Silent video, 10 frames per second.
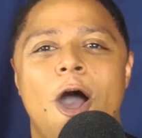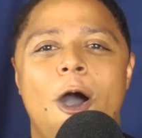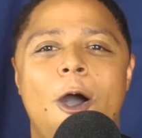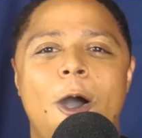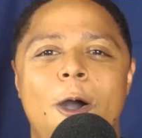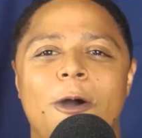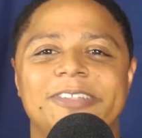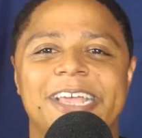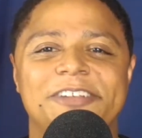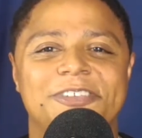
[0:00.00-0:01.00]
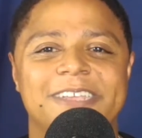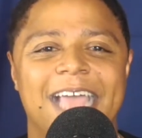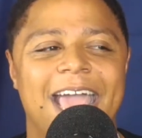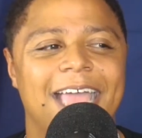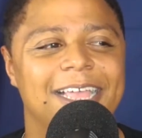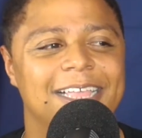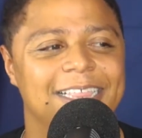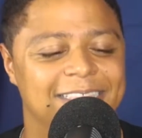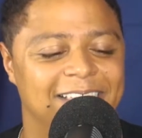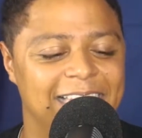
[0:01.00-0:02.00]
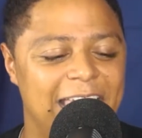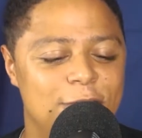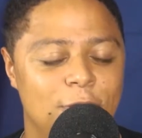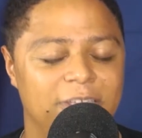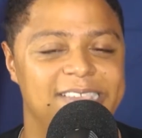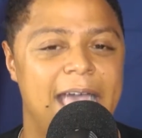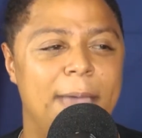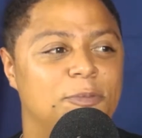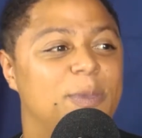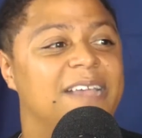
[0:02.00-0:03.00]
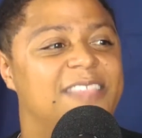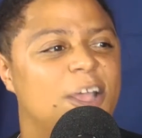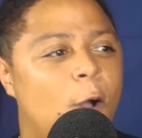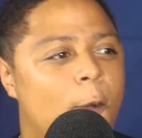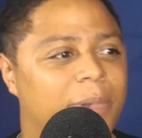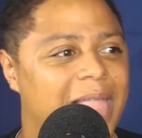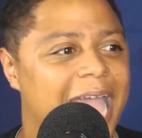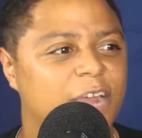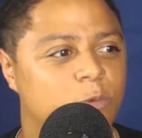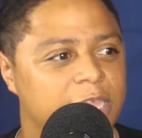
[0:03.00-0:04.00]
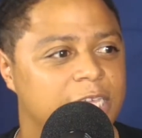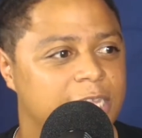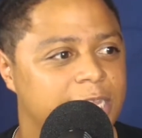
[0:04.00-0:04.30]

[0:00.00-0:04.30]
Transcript: "Oh, it's interesting that to let you know that time is because they're all black and really good